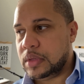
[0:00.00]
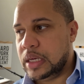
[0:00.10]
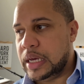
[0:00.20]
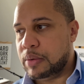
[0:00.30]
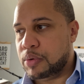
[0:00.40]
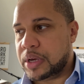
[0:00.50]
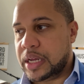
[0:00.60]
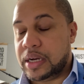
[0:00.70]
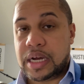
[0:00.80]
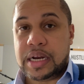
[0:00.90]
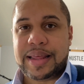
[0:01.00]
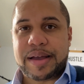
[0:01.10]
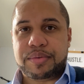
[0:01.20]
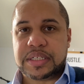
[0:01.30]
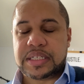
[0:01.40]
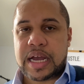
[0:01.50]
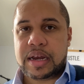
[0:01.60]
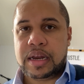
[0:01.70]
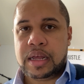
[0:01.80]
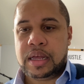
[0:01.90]
it will get done, and that one is not
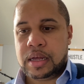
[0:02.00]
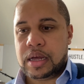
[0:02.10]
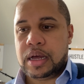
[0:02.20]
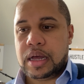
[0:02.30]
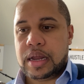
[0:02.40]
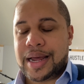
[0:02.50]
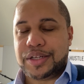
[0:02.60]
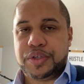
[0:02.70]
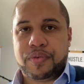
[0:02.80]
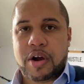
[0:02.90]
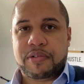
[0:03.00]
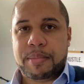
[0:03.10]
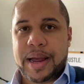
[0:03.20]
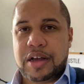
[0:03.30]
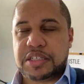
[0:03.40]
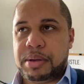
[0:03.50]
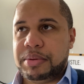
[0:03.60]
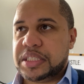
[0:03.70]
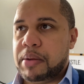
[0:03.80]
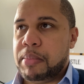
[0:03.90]
too far from my house, maybe
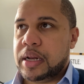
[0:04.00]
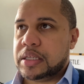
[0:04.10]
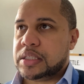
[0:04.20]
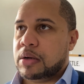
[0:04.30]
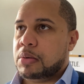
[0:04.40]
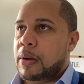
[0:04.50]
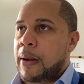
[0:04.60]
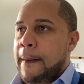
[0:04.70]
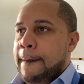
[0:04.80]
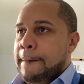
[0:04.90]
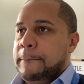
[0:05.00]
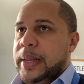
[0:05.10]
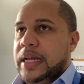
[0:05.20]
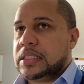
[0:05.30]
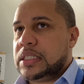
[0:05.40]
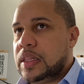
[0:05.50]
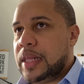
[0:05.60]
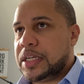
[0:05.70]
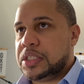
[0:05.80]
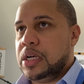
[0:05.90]
10 minutes. So
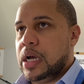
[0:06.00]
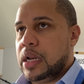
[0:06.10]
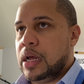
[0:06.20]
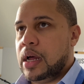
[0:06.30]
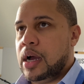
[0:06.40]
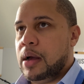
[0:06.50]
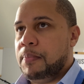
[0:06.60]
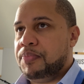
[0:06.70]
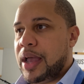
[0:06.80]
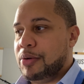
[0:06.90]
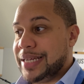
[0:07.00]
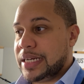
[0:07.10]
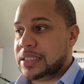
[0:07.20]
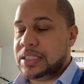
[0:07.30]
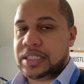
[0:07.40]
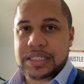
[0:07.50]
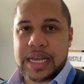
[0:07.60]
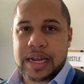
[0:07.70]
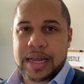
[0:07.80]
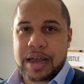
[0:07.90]
that's good. I was actually just
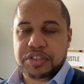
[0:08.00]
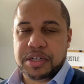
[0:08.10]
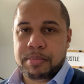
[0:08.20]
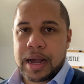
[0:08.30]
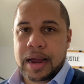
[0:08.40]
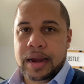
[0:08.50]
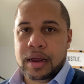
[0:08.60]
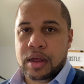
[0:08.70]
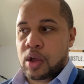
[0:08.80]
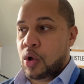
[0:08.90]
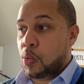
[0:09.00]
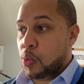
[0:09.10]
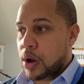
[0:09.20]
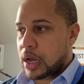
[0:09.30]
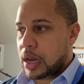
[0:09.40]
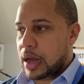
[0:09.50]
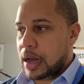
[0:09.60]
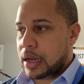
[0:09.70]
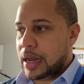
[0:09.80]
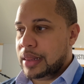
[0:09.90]
heading out to my 1 o'clock,
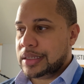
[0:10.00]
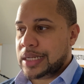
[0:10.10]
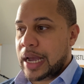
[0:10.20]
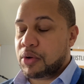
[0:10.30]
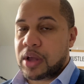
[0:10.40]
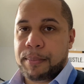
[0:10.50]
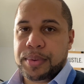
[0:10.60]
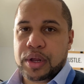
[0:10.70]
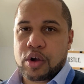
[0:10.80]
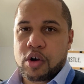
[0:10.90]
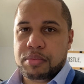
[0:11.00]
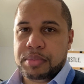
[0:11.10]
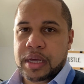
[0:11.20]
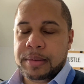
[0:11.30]
and the title company called me